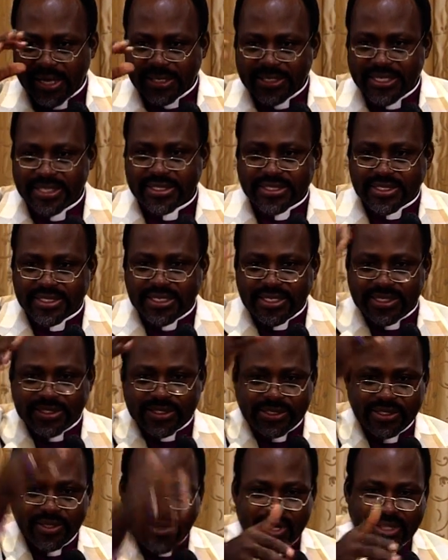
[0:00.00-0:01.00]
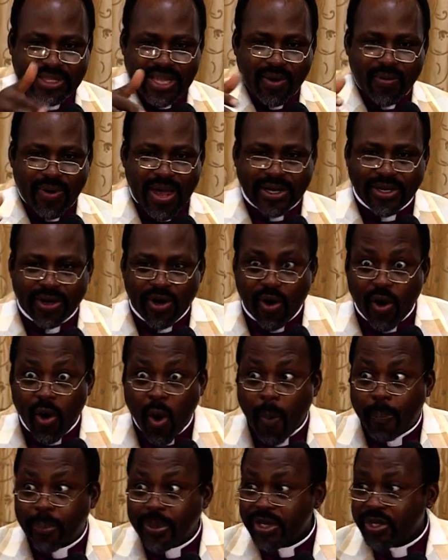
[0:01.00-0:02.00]
This is the other one. You
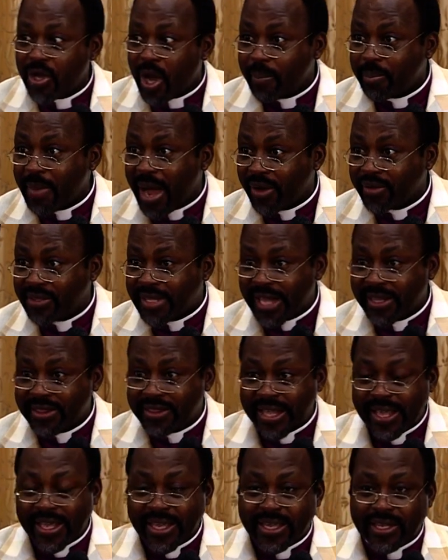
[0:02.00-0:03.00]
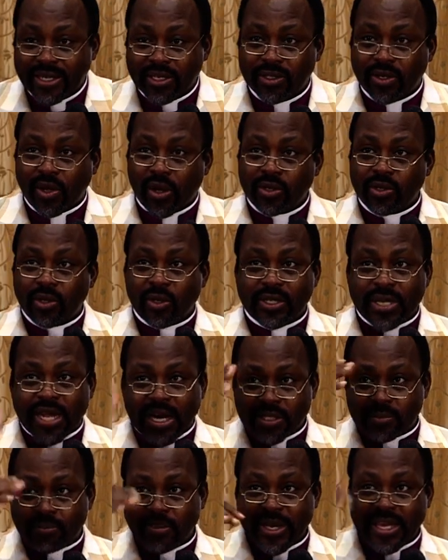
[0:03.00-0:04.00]
open your mouth and think you don't know
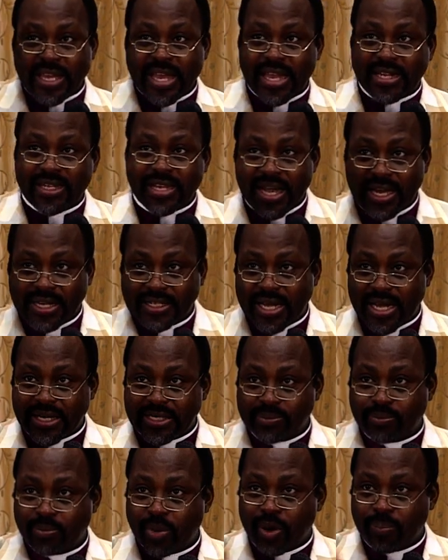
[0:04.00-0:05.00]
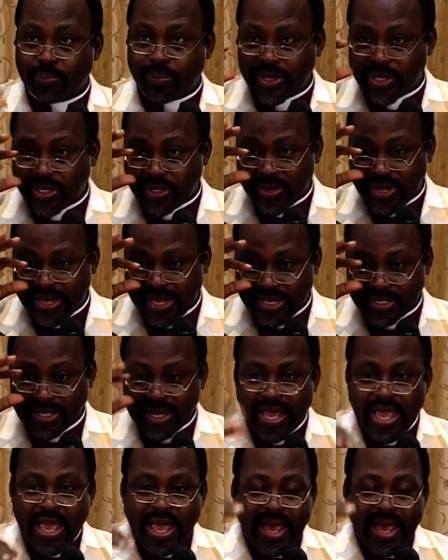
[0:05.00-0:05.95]
there's big headache that is bumping in your head,